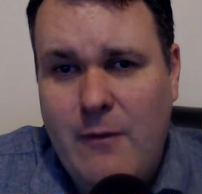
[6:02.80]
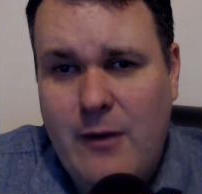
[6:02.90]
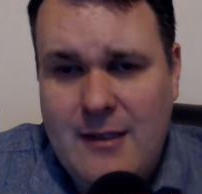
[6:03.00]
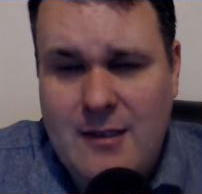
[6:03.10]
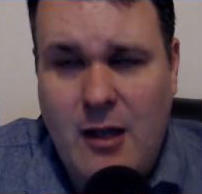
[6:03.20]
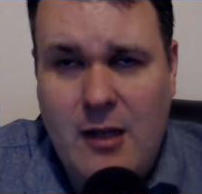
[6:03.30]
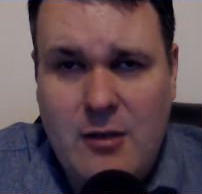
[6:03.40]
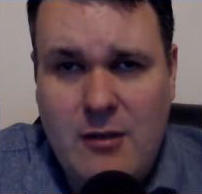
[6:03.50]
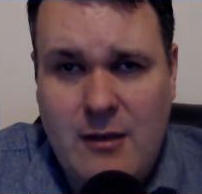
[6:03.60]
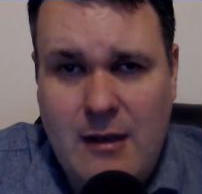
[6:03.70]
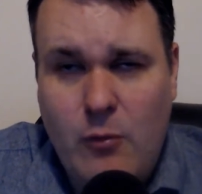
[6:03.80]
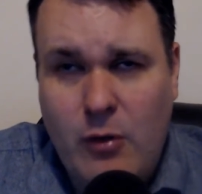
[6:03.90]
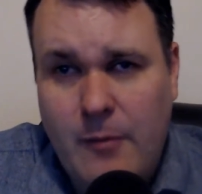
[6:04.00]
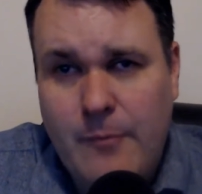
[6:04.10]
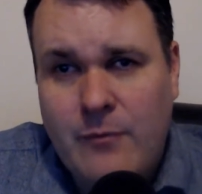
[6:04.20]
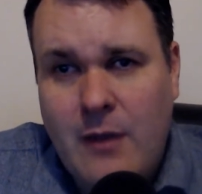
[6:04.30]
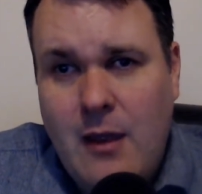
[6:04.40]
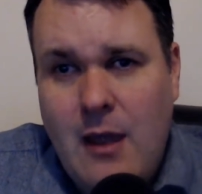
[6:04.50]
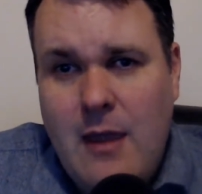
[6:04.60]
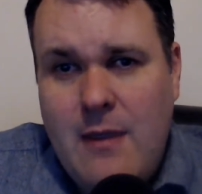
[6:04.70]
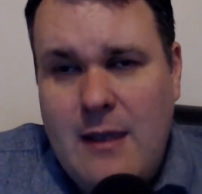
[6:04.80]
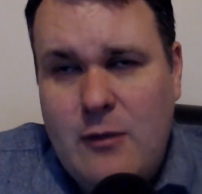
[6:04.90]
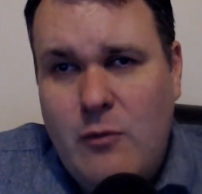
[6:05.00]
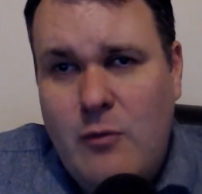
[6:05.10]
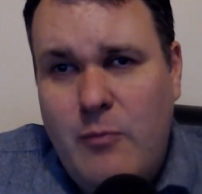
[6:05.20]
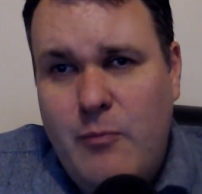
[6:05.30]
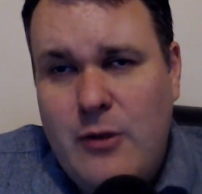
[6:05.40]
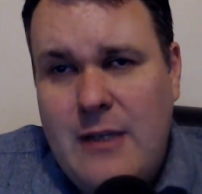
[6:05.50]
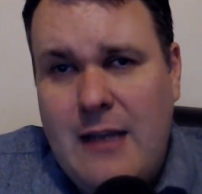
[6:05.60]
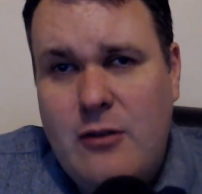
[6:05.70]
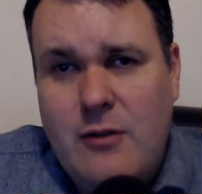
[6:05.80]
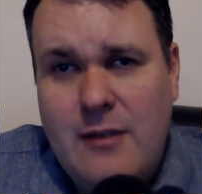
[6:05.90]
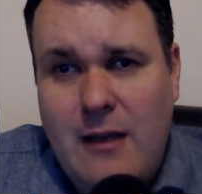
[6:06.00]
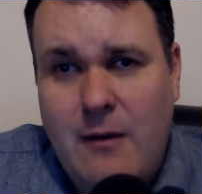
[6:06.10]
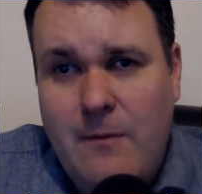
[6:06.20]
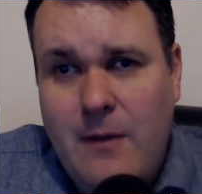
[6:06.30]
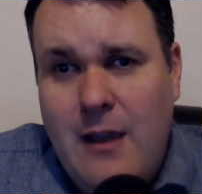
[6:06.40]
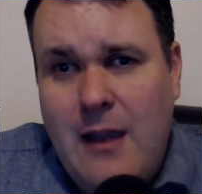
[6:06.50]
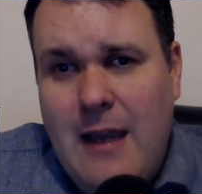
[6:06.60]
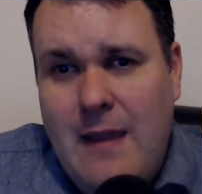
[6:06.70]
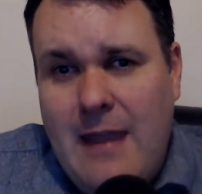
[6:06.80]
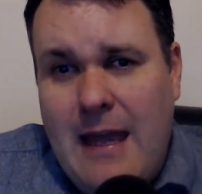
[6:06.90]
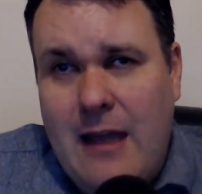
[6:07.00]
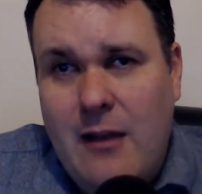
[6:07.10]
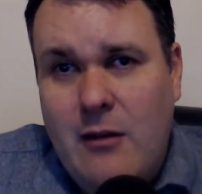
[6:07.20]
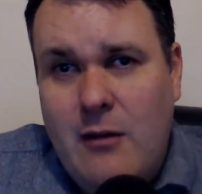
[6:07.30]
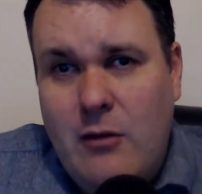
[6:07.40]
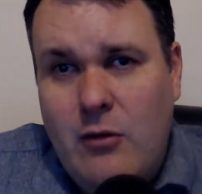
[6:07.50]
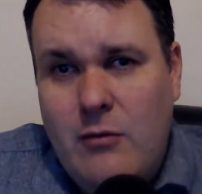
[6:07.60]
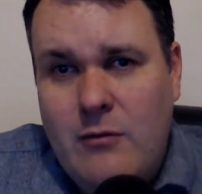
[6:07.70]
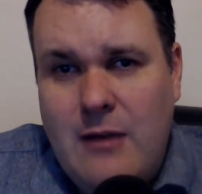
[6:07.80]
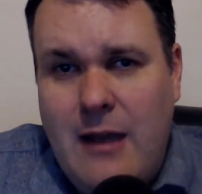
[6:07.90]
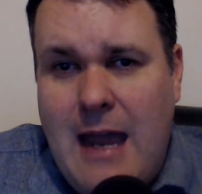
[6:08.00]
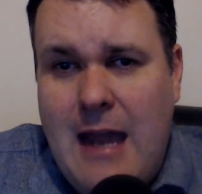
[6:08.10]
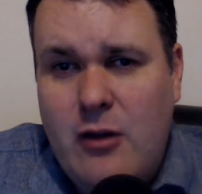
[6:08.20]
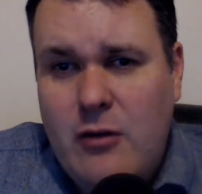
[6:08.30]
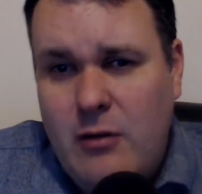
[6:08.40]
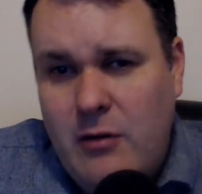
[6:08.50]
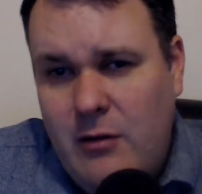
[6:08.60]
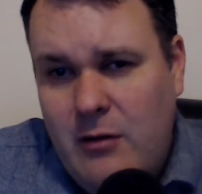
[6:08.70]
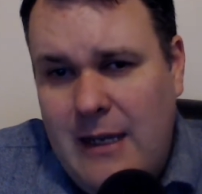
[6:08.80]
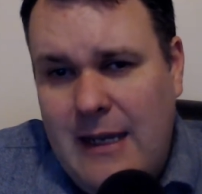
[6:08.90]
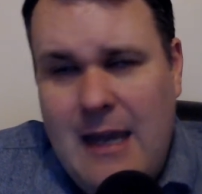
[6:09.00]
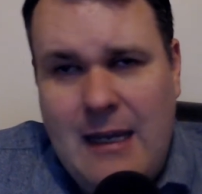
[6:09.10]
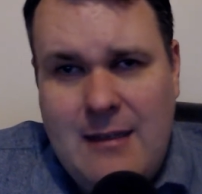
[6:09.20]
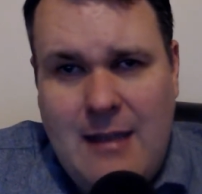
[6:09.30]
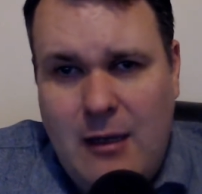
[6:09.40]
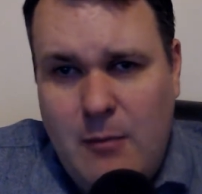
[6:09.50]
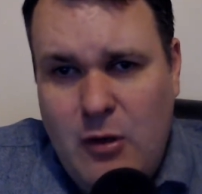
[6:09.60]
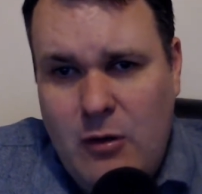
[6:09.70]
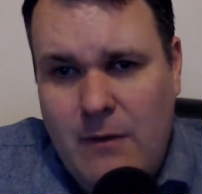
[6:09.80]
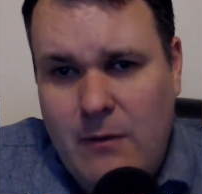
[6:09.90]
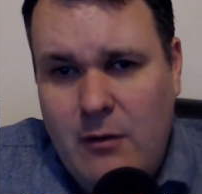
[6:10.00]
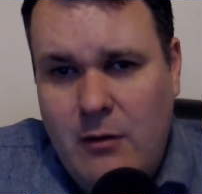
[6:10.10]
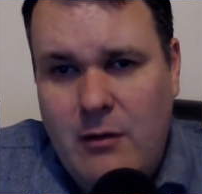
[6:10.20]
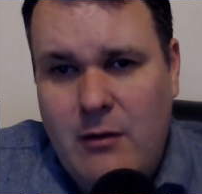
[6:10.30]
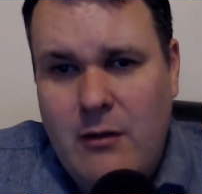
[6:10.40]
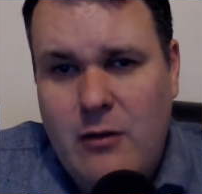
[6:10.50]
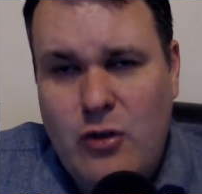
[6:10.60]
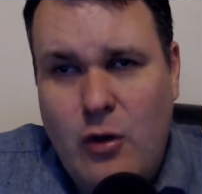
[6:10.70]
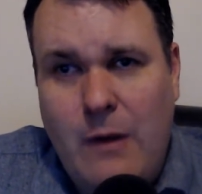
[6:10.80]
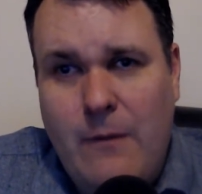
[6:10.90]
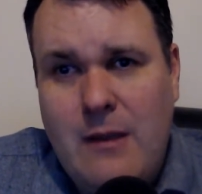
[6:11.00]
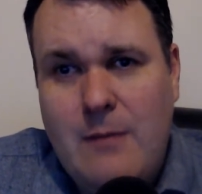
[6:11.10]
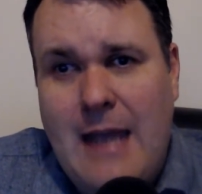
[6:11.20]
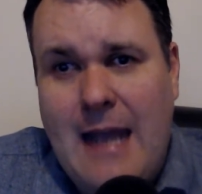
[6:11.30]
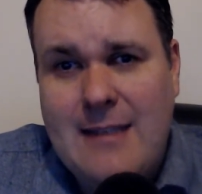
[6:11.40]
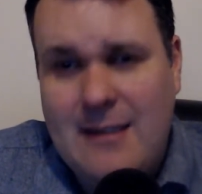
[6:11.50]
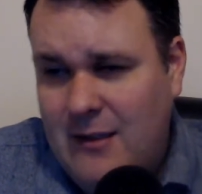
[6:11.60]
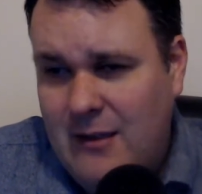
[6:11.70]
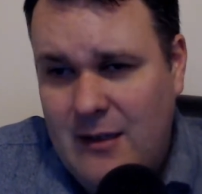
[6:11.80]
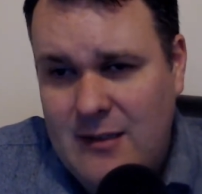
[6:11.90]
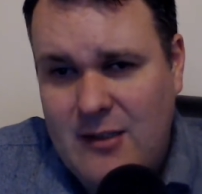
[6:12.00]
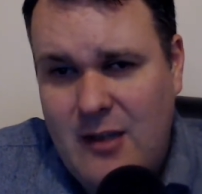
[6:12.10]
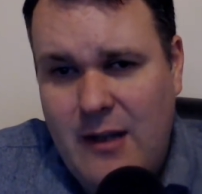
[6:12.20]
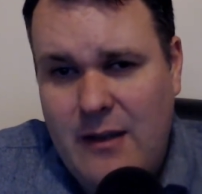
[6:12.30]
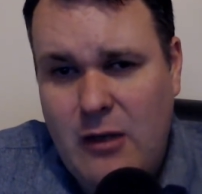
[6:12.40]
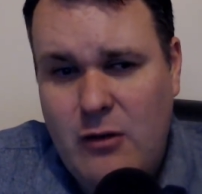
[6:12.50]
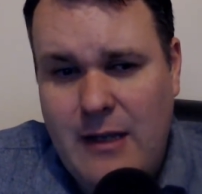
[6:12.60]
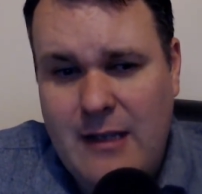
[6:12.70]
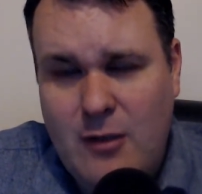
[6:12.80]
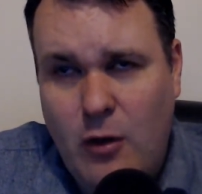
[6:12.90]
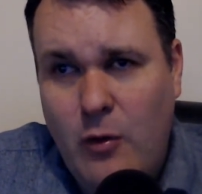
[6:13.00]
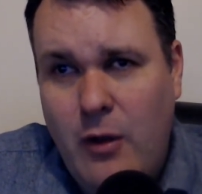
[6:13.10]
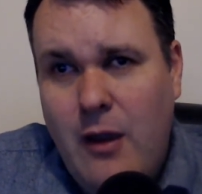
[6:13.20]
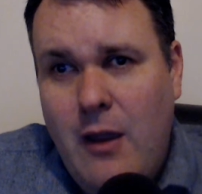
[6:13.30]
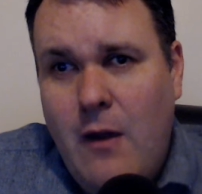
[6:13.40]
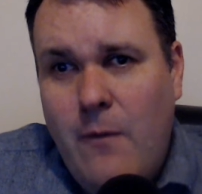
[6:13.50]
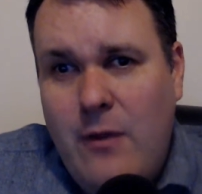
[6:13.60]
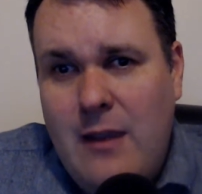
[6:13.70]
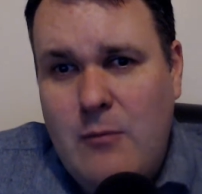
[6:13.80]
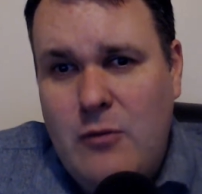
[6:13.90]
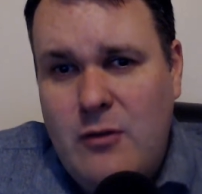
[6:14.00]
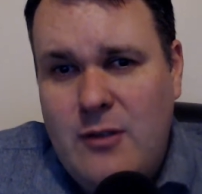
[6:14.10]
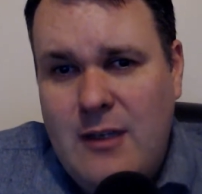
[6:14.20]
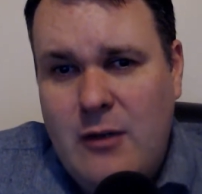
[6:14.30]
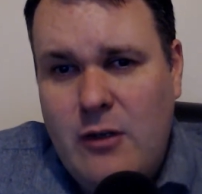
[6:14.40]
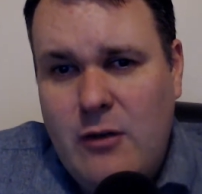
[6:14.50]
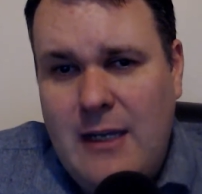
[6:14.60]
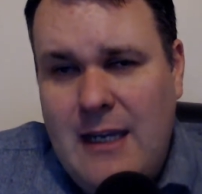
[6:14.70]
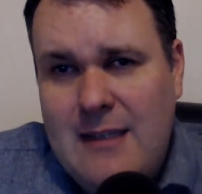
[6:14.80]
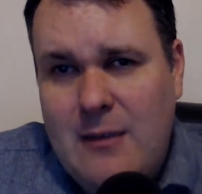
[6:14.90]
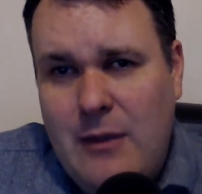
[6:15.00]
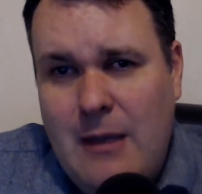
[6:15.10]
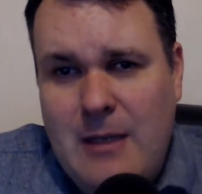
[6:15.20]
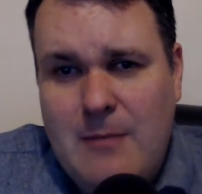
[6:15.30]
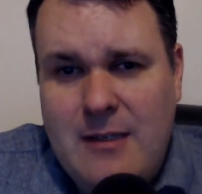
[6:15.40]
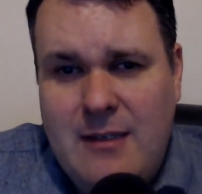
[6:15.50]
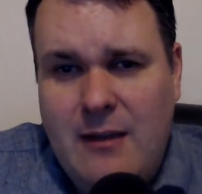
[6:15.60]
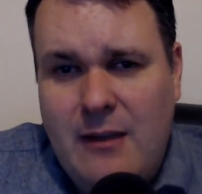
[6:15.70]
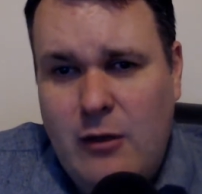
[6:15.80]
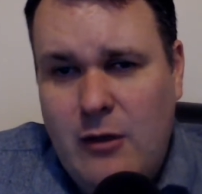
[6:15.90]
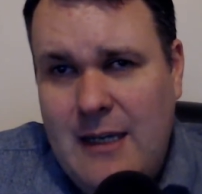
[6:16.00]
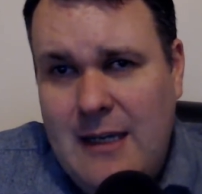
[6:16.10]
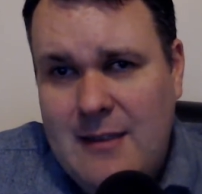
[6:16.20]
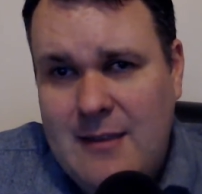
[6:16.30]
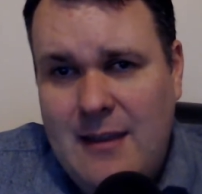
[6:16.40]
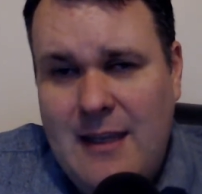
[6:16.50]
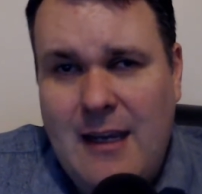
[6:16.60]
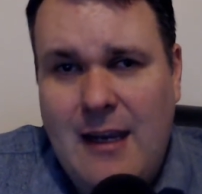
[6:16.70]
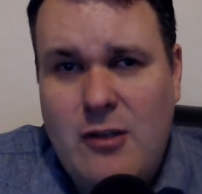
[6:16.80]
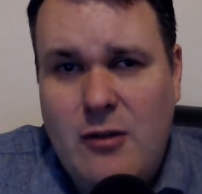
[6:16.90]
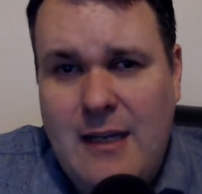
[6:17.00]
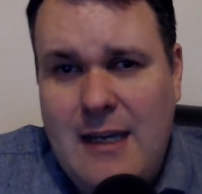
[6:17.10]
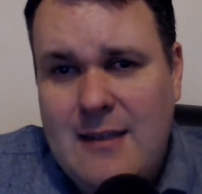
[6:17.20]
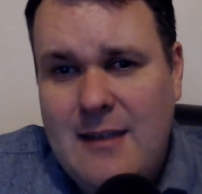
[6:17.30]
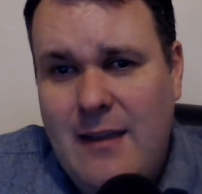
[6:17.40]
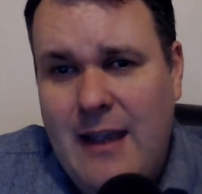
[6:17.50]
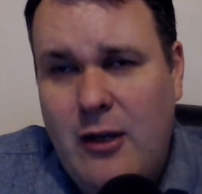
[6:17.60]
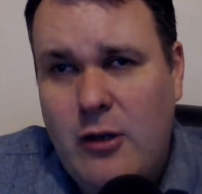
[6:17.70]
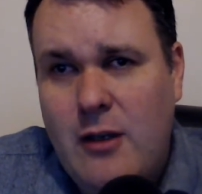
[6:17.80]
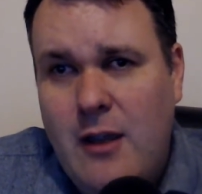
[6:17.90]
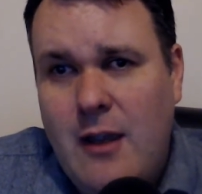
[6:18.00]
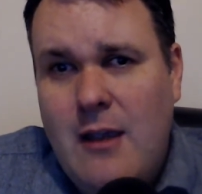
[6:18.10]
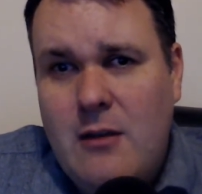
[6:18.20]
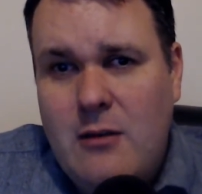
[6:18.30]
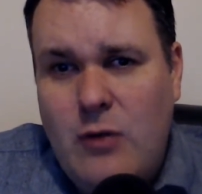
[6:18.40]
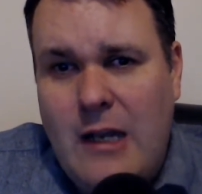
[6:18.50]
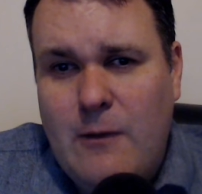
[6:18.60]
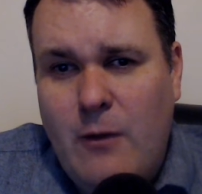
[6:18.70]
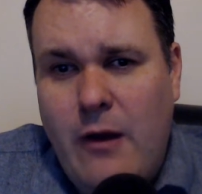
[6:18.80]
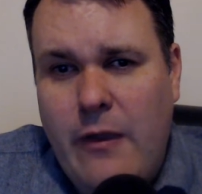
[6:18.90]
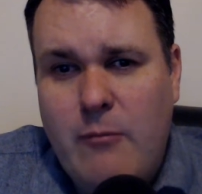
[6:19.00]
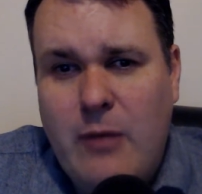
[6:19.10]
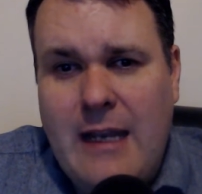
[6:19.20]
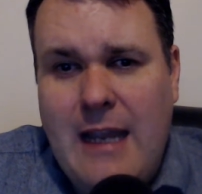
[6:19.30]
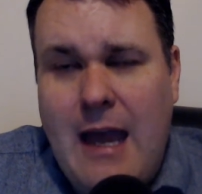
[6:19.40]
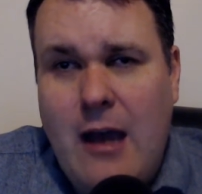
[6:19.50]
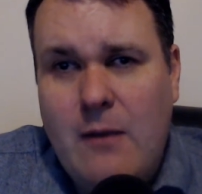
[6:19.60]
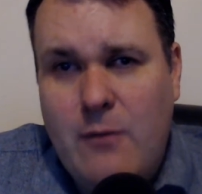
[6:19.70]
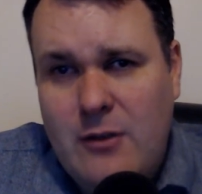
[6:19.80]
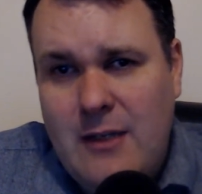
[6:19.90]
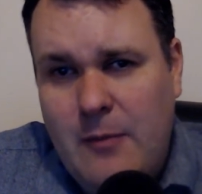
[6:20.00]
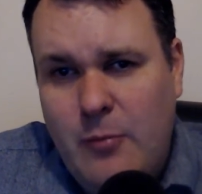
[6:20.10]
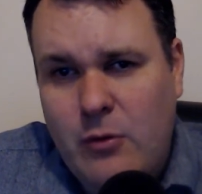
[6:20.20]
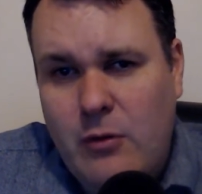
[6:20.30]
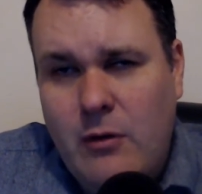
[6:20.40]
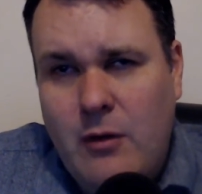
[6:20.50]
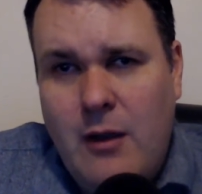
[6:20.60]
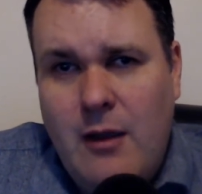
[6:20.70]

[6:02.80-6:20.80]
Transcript: gets it onto the network. This will protect yourself in that a hacker, they can't get to that computer ever. There's no way for them to access it because it's not on the internet. So for them to steal your keys, and what that means by stealing your keys is that they could get your keys and they could transfer all the money out of your stake pool.